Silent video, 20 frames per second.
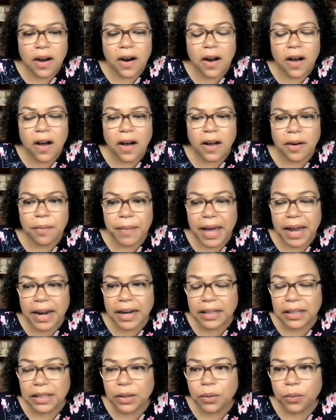
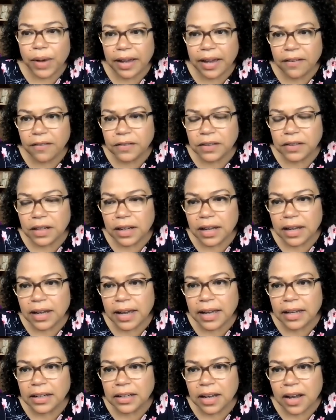automatically waived
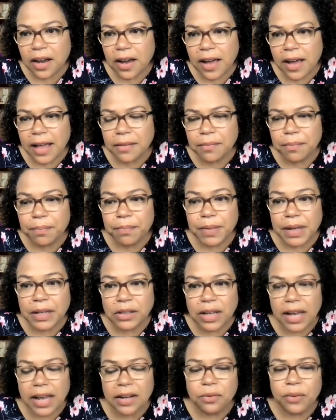and
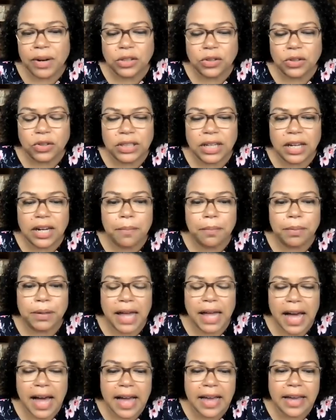renters can
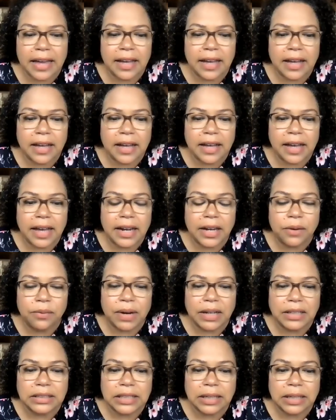apply any
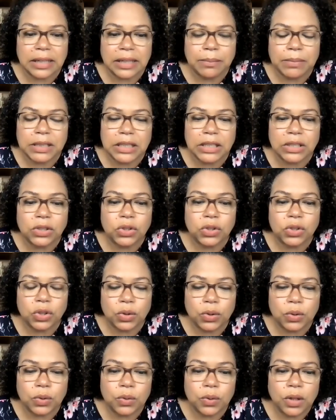rent subsidies
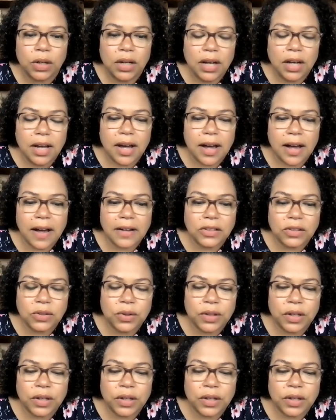to their